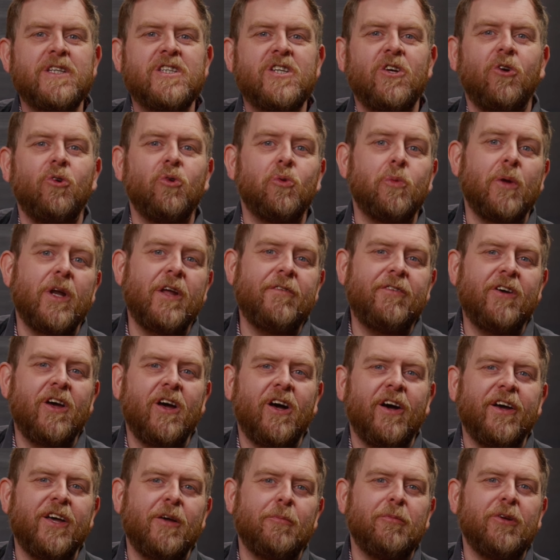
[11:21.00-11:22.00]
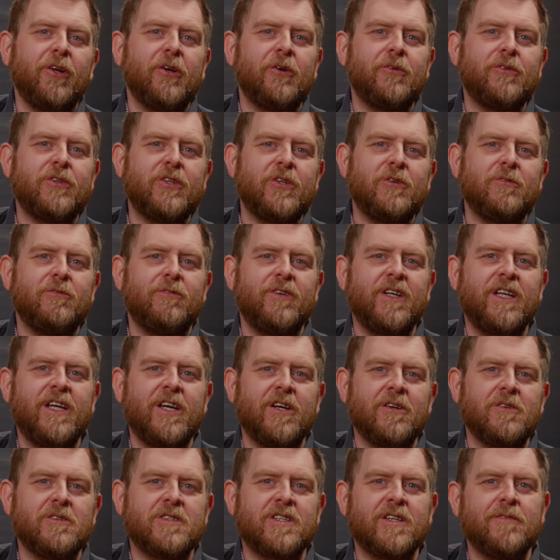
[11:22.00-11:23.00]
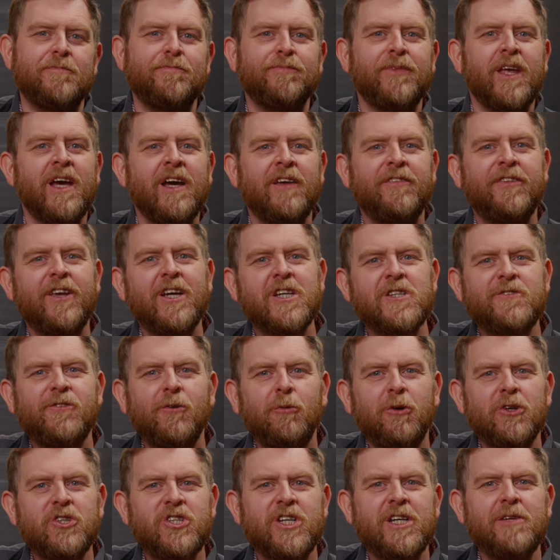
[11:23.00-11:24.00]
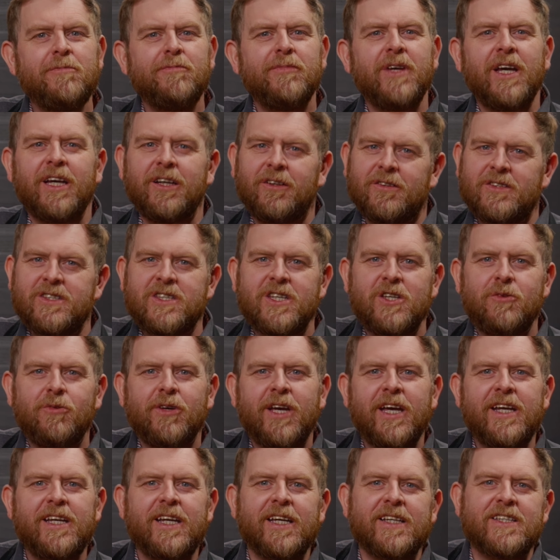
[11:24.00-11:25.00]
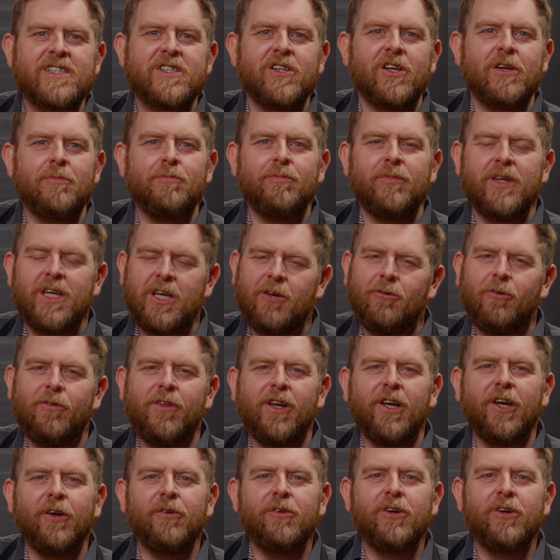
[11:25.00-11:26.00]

told whenever I upload new videos. Thanks for watching, and I'll see you again next time here on The Low